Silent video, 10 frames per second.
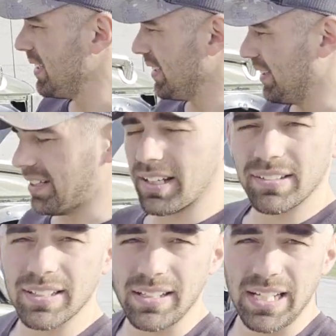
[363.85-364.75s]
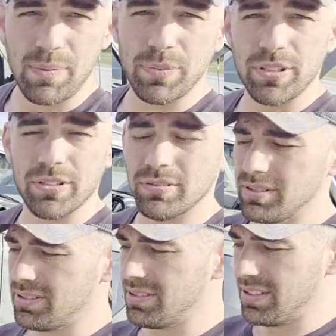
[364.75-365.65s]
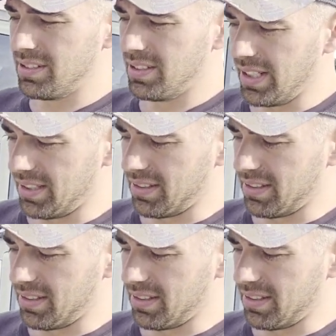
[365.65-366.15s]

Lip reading: And like I said, HEEP 2, it's